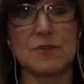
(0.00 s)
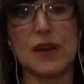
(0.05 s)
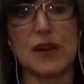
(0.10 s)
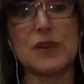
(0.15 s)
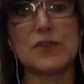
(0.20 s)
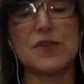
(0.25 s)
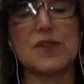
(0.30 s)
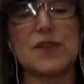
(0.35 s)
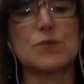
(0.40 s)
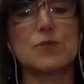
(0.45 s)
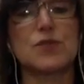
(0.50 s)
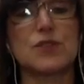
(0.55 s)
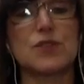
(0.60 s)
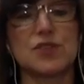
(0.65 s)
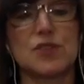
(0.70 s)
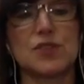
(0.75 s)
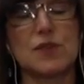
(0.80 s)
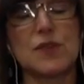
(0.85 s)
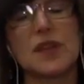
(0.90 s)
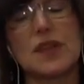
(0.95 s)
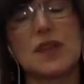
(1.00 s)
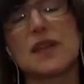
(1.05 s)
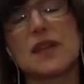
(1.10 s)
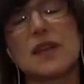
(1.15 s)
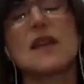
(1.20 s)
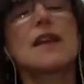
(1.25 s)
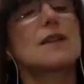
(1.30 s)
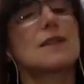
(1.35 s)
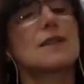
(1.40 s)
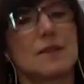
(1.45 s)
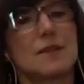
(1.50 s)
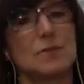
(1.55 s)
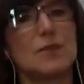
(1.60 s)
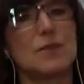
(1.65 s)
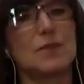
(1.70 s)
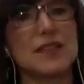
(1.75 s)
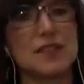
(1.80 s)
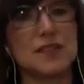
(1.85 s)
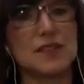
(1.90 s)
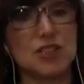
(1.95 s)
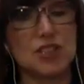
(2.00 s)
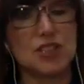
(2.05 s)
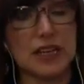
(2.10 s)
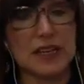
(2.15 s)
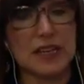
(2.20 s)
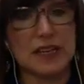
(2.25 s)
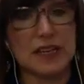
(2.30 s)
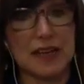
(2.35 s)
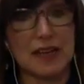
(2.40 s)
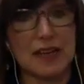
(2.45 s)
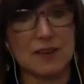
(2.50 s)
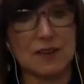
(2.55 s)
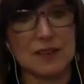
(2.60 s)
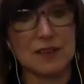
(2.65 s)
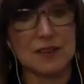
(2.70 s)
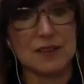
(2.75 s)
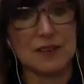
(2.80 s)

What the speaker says: rather than presuming it, best to check it out